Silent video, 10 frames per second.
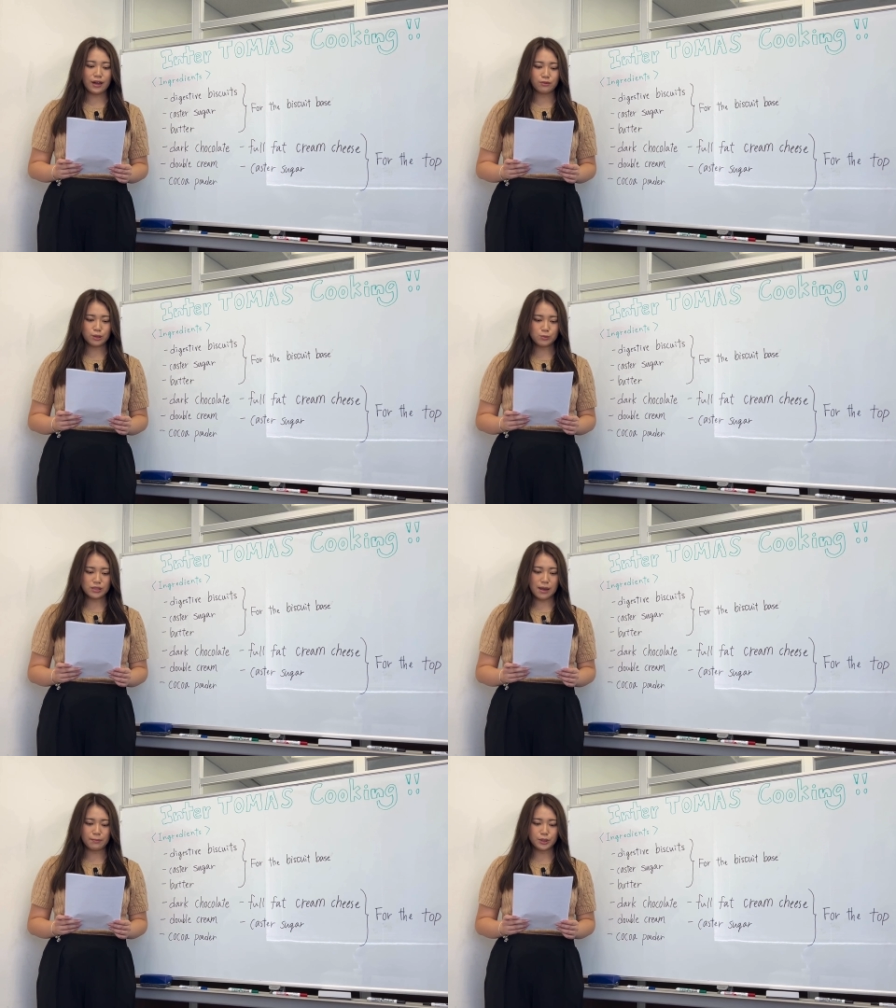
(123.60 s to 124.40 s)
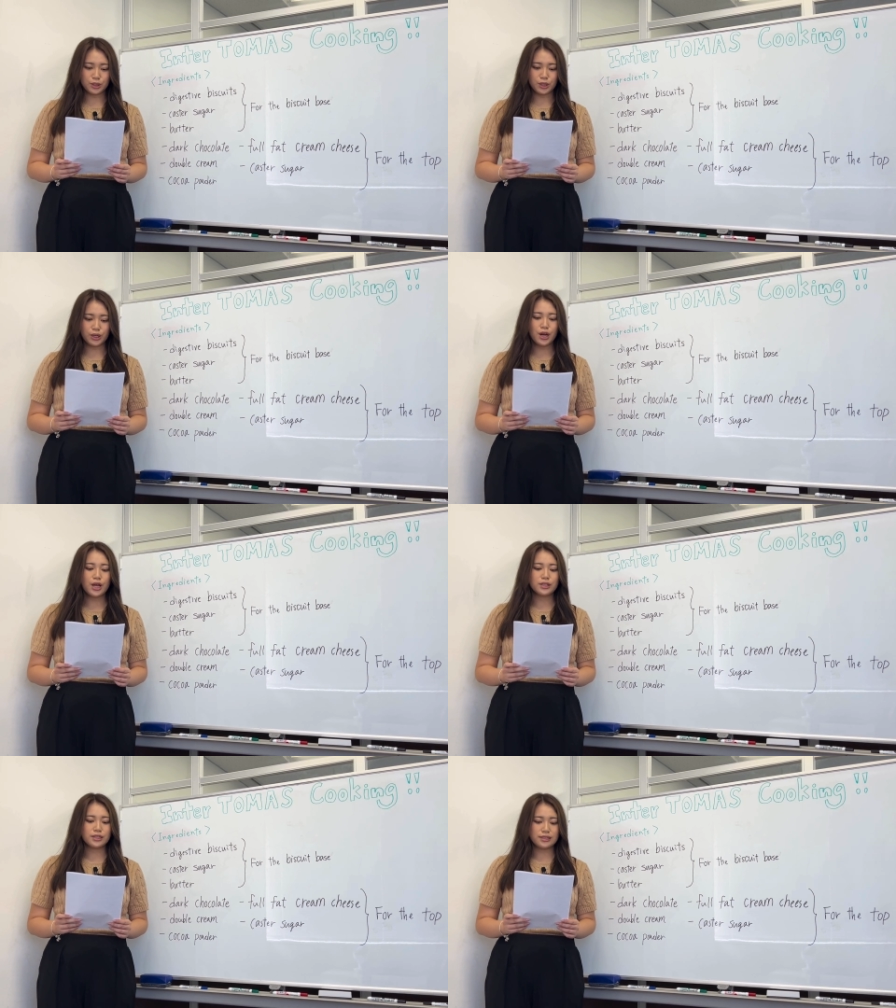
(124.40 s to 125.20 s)
at room temperature
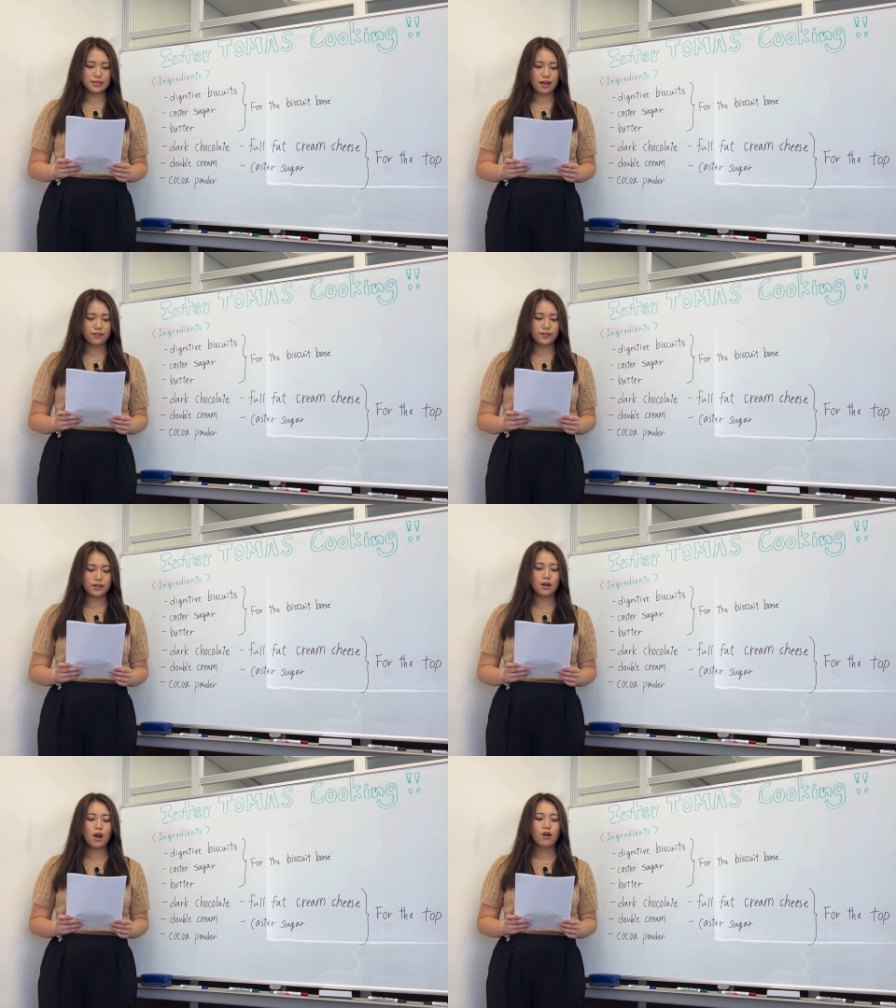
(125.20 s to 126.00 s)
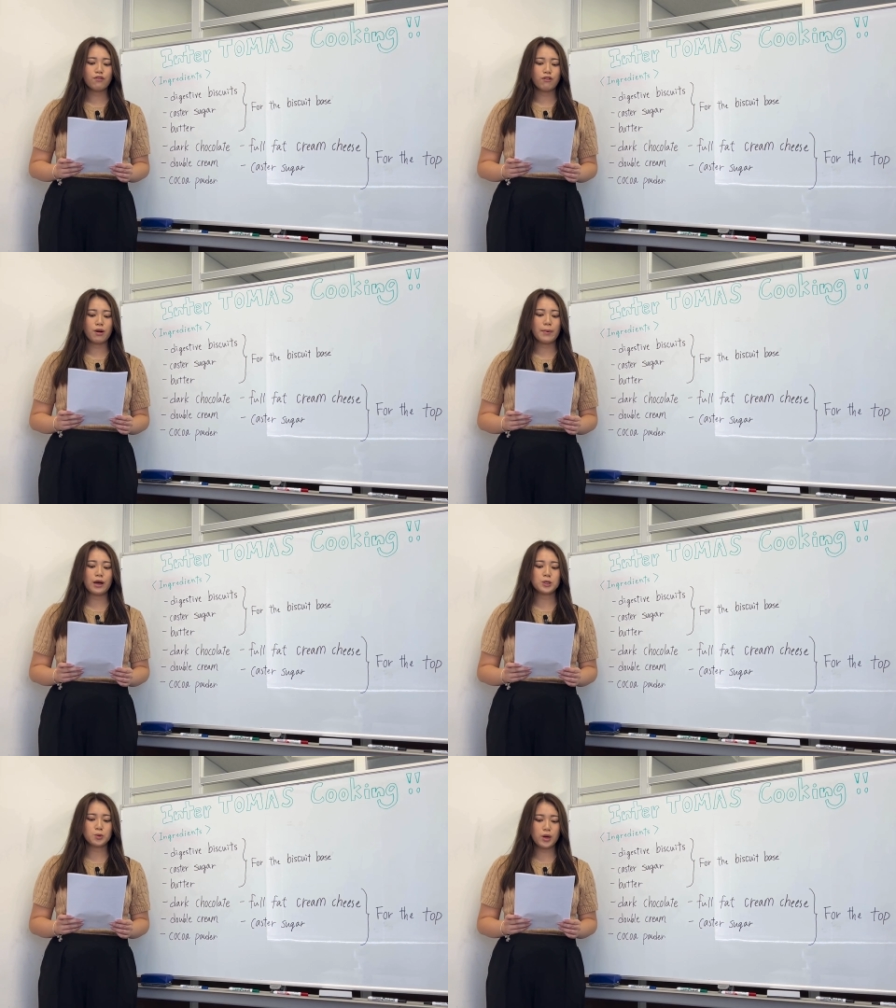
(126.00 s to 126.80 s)
to soften for
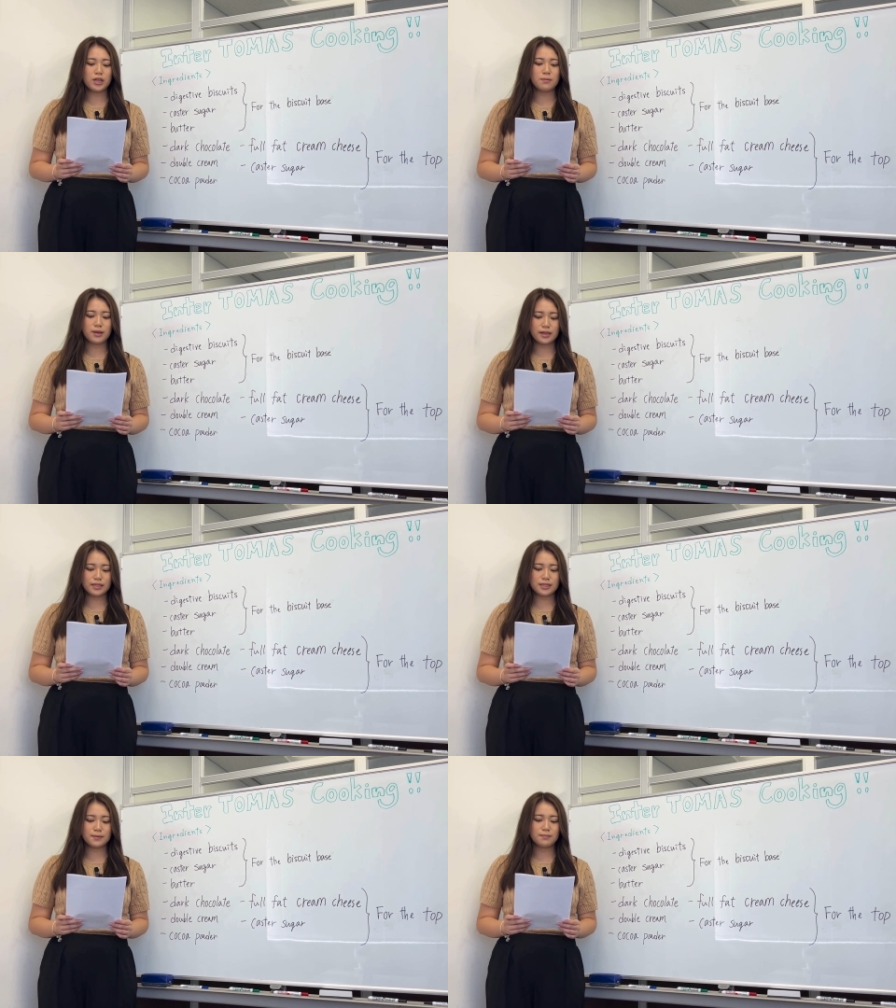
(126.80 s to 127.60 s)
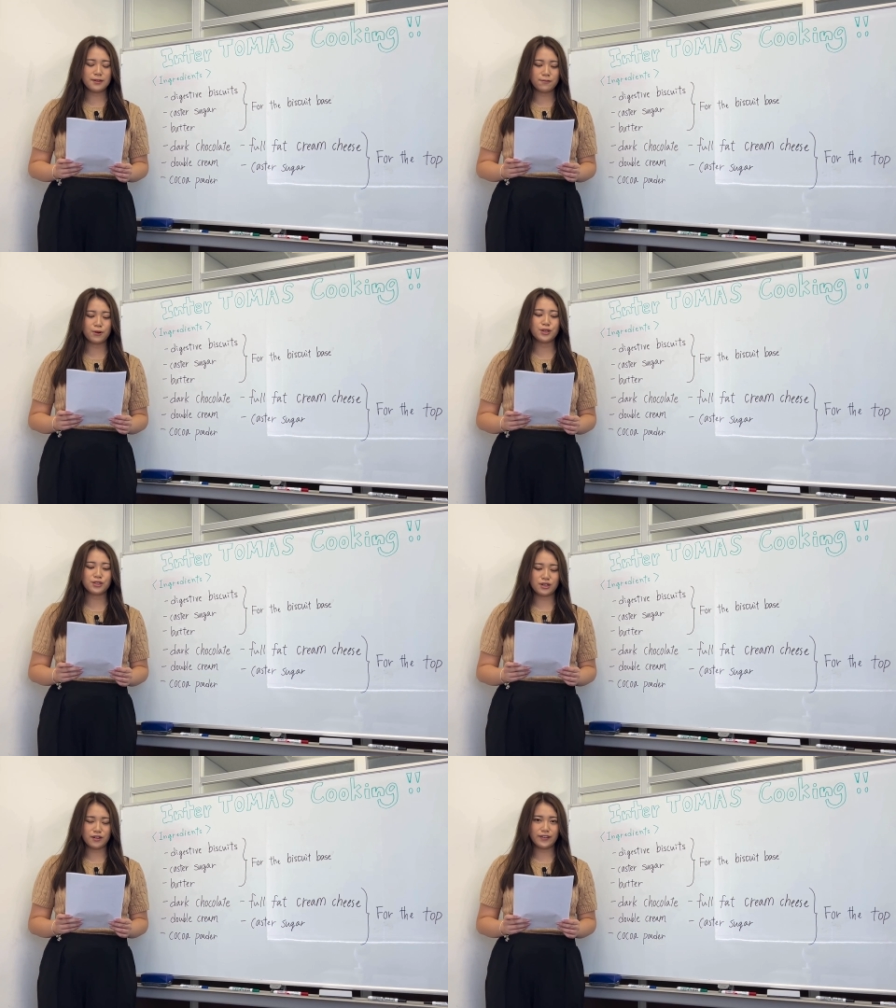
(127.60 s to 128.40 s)
about 20 minutes before
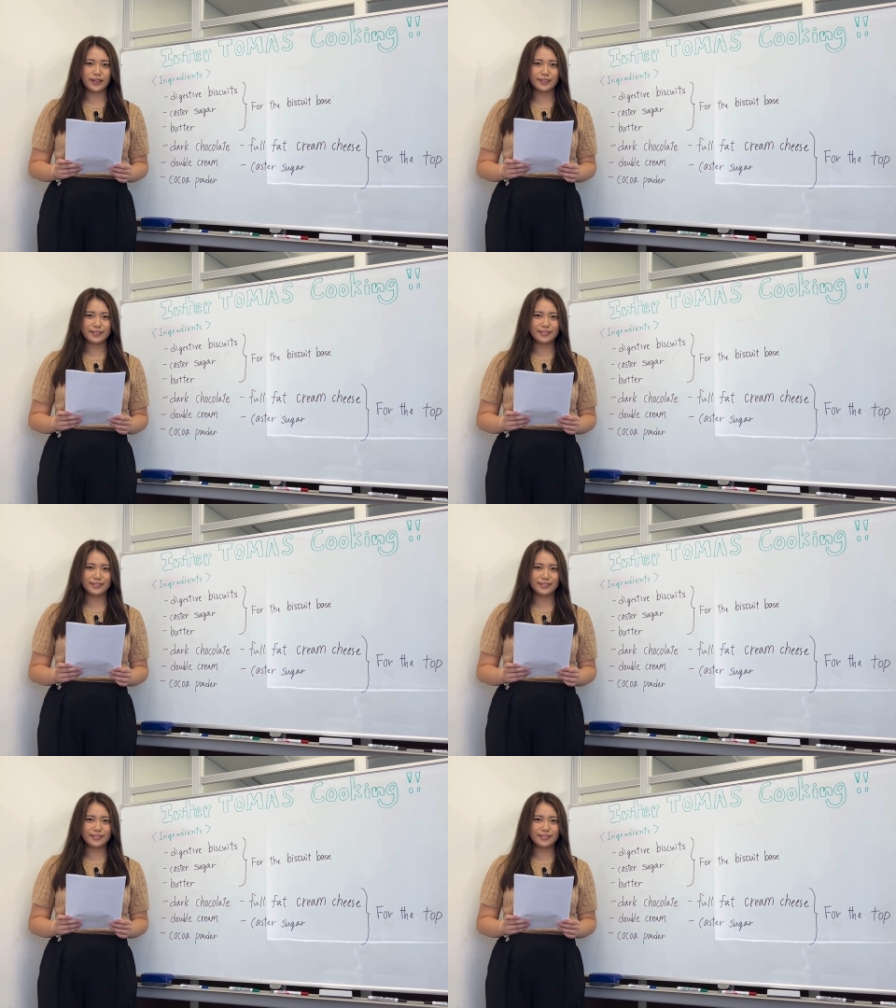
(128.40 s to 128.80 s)
serving.